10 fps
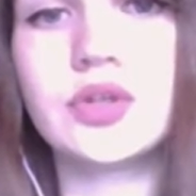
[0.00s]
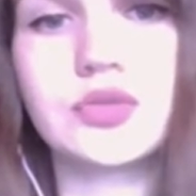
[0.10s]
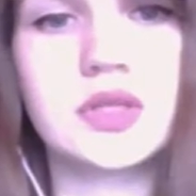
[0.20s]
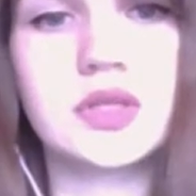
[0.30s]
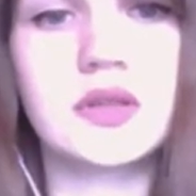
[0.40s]

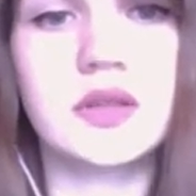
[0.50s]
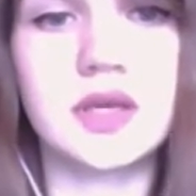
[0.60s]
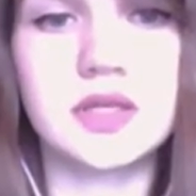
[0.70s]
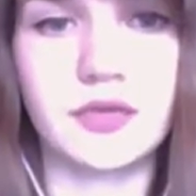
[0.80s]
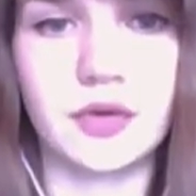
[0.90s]
using
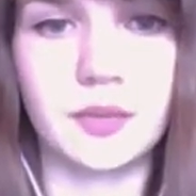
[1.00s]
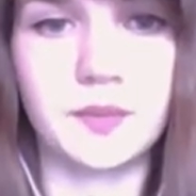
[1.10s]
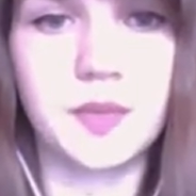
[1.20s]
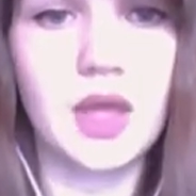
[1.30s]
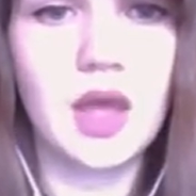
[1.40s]
this
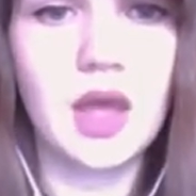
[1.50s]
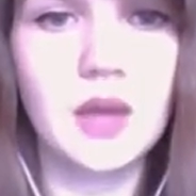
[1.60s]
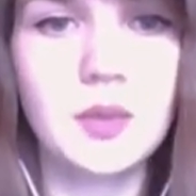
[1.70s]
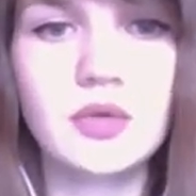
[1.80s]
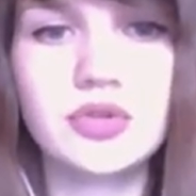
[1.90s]
form.
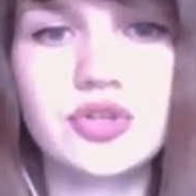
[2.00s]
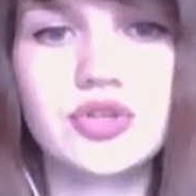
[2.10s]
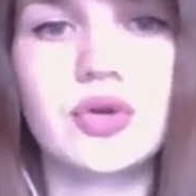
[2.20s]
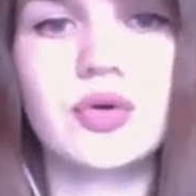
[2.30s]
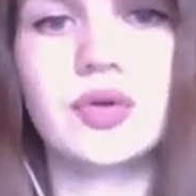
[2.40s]
I'm going to
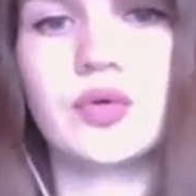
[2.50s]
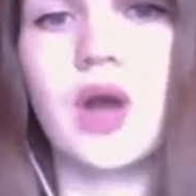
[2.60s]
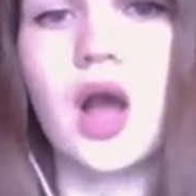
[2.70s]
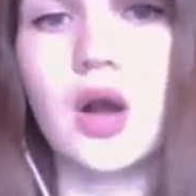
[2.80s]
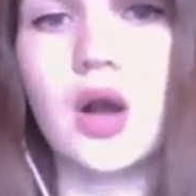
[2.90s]
show
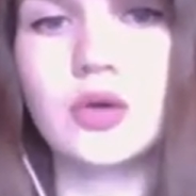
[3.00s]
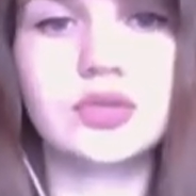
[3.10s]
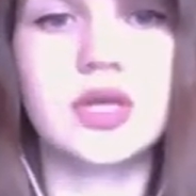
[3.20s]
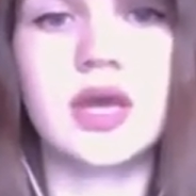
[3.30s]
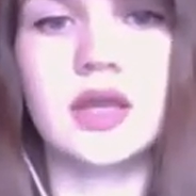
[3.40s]
you how
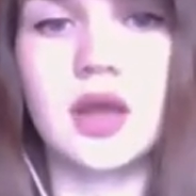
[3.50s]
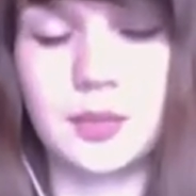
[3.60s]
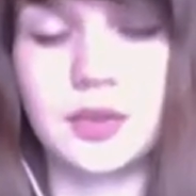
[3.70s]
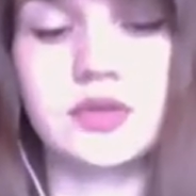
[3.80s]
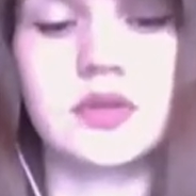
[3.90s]
to sign
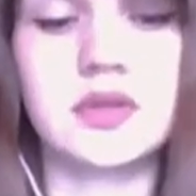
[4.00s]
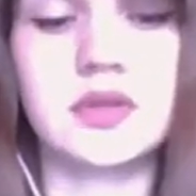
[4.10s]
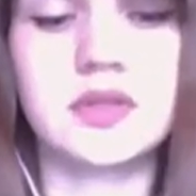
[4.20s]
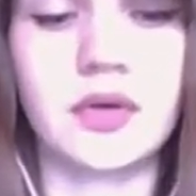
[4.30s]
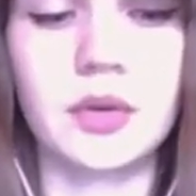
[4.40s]
up using
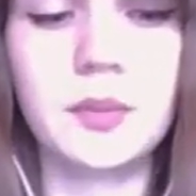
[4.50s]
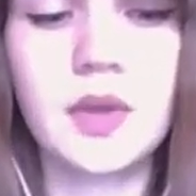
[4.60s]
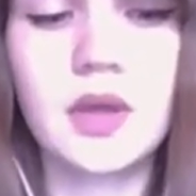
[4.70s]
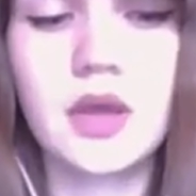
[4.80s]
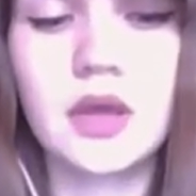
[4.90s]
this form.
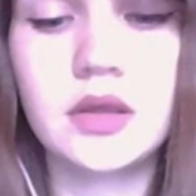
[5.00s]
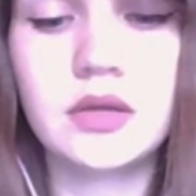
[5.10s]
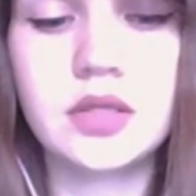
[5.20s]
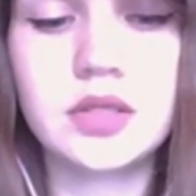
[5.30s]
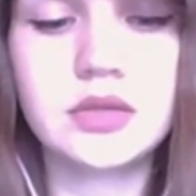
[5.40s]
You
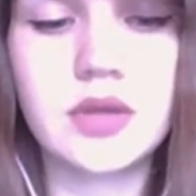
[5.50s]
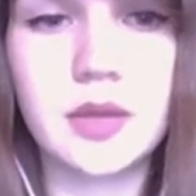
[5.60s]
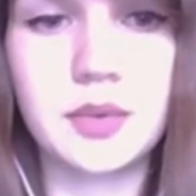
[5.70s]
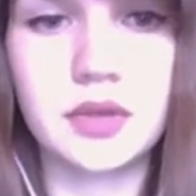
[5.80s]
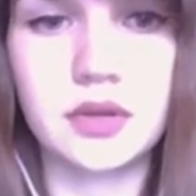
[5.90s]
need to
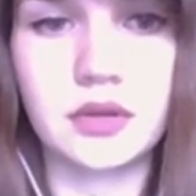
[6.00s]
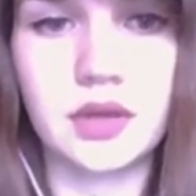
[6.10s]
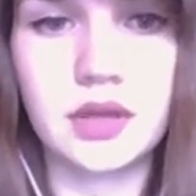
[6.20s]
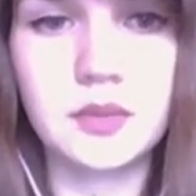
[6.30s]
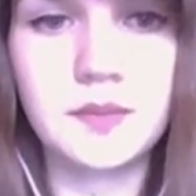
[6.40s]
type in your
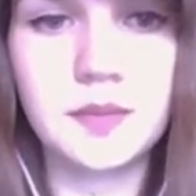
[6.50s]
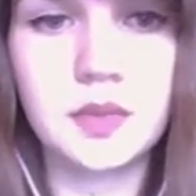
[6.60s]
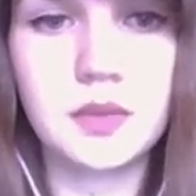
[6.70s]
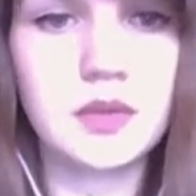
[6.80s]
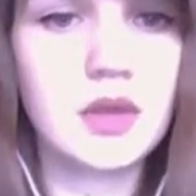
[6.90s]
name.
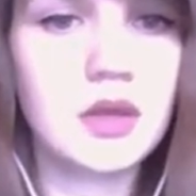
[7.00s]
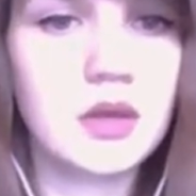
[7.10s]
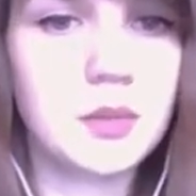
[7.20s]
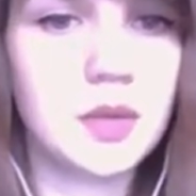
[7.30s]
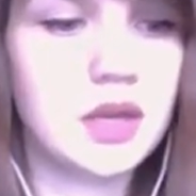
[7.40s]

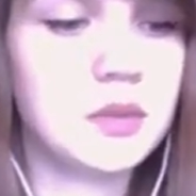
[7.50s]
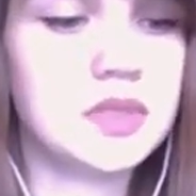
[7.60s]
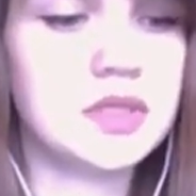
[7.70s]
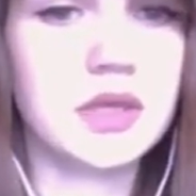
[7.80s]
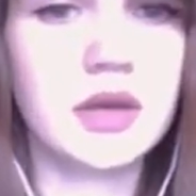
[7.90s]
My
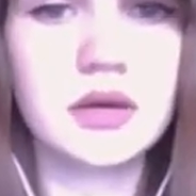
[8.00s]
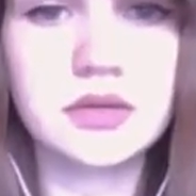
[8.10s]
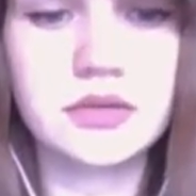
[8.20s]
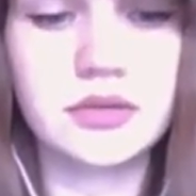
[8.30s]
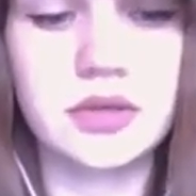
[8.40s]
name is
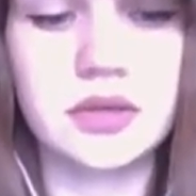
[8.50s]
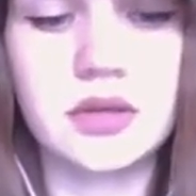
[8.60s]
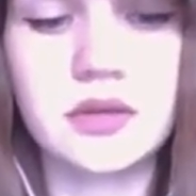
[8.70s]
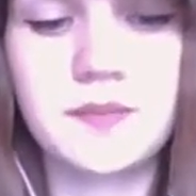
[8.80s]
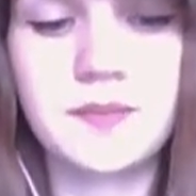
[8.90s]

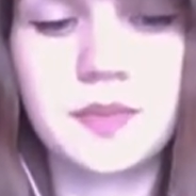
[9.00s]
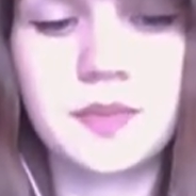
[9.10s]
Yekaterina,